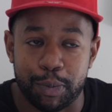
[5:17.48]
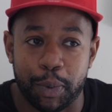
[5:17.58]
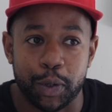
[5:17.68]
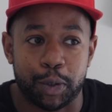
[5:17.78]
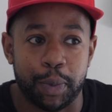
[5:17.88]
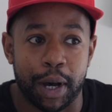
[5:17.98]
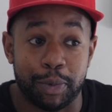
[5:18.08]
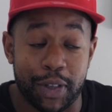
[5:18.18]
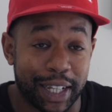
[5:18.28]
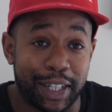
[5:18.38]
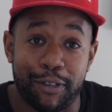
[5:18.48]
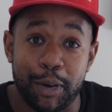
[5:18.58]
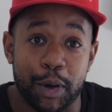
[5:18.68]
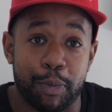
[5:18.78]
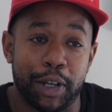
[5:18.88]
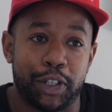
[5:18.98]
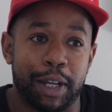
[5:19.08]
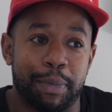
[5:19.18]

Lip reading: boards. So that's definitely worth mentioning.